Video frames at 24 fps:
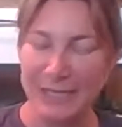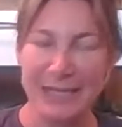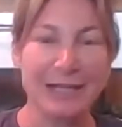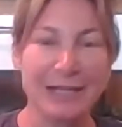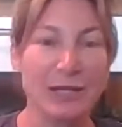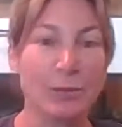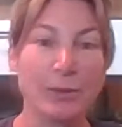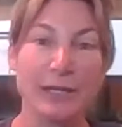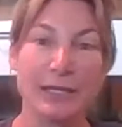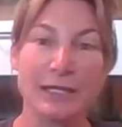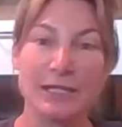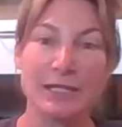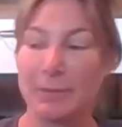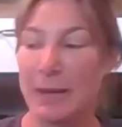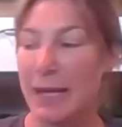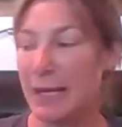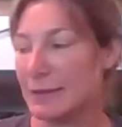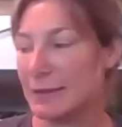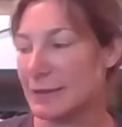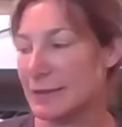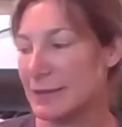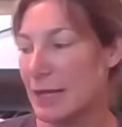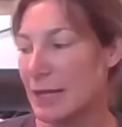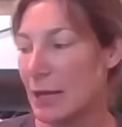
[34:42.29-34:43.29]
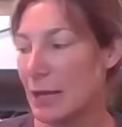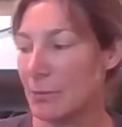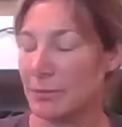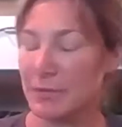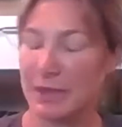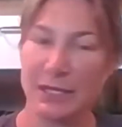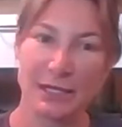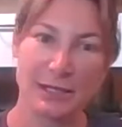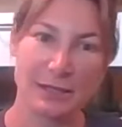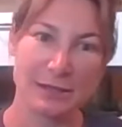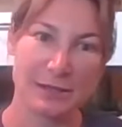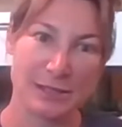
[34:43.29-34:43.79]
And it really depends. Some
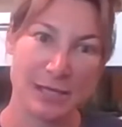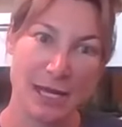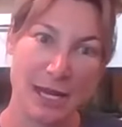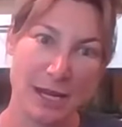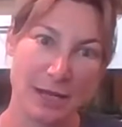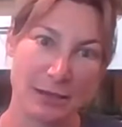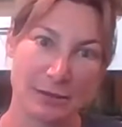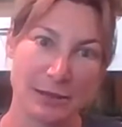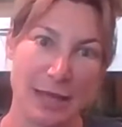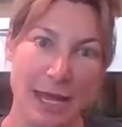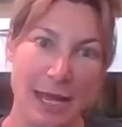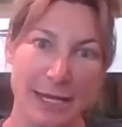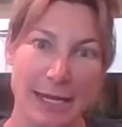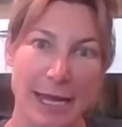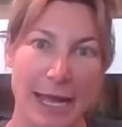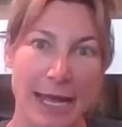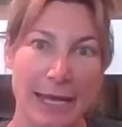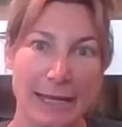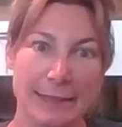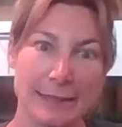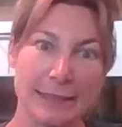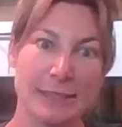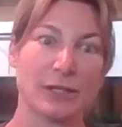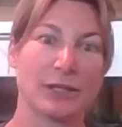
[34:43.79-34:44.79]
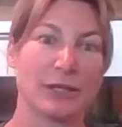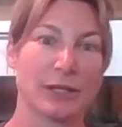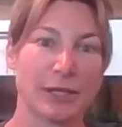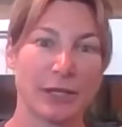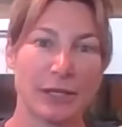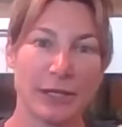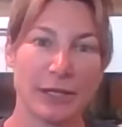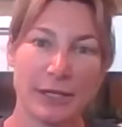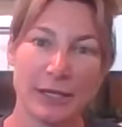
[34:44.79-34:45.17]
things take like a year.